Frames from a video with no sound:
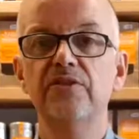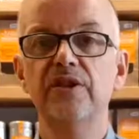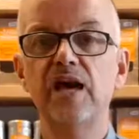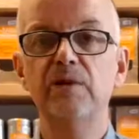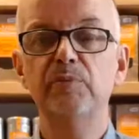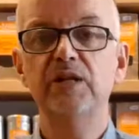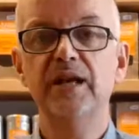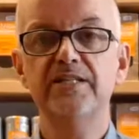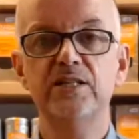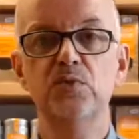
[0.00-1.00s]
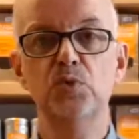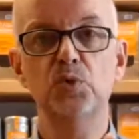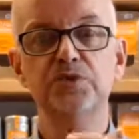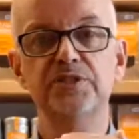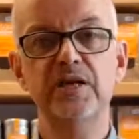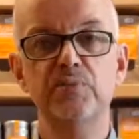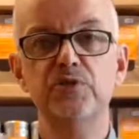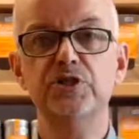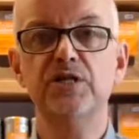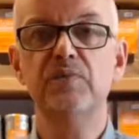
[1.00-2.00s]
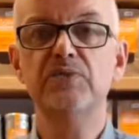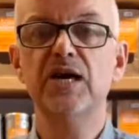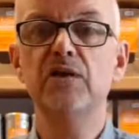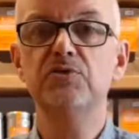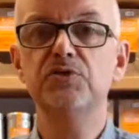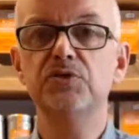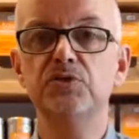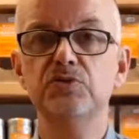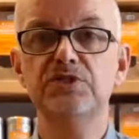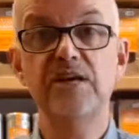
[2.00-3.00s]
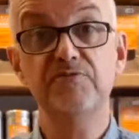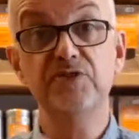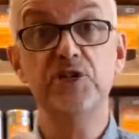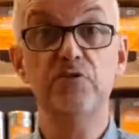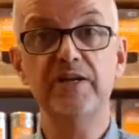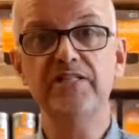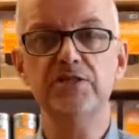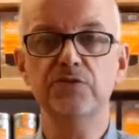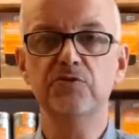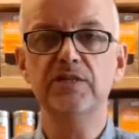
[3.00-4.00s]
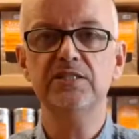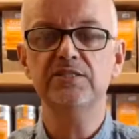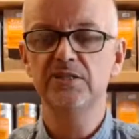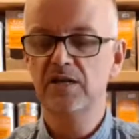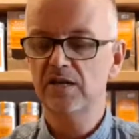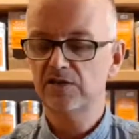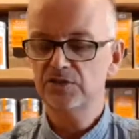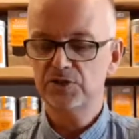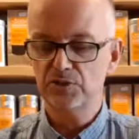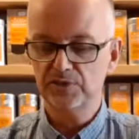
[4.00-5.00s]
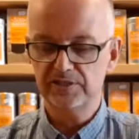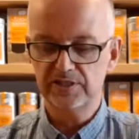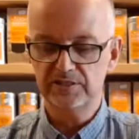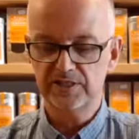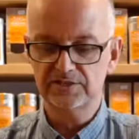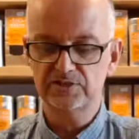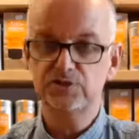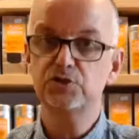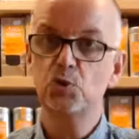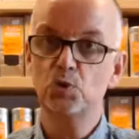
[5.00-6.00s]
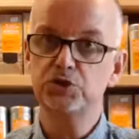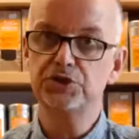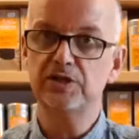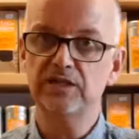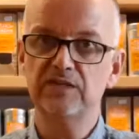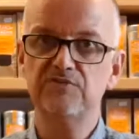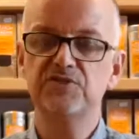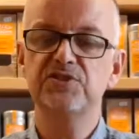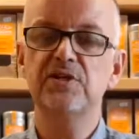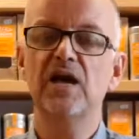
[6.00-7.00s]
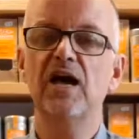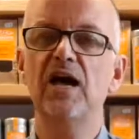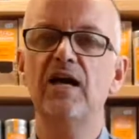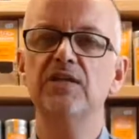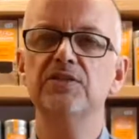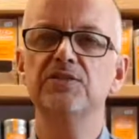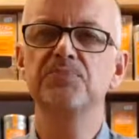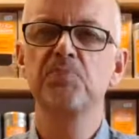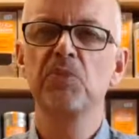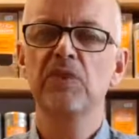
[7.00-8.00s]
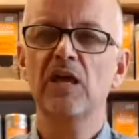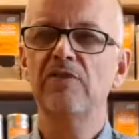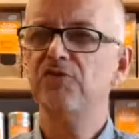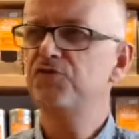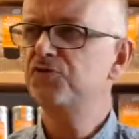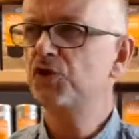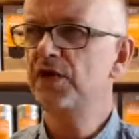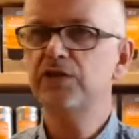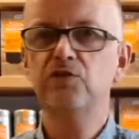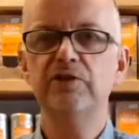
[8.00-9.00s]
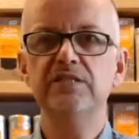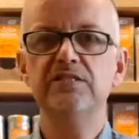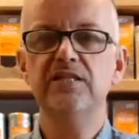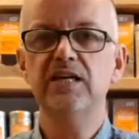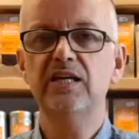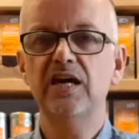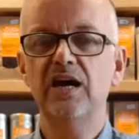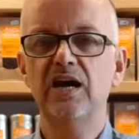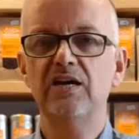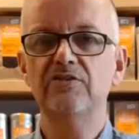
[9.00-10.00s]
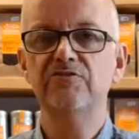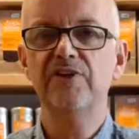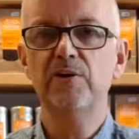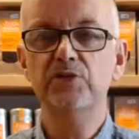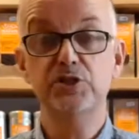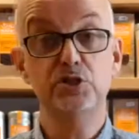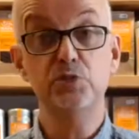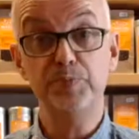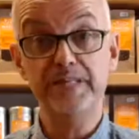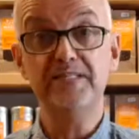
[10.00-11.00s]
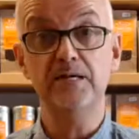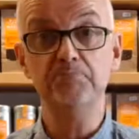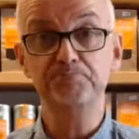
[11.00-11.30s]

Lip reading: then I'd be letting the water temperature come down to 70 or 80 degrees so that it doesn't scorch the leaves. And if you've tried green tea and found it too bitter,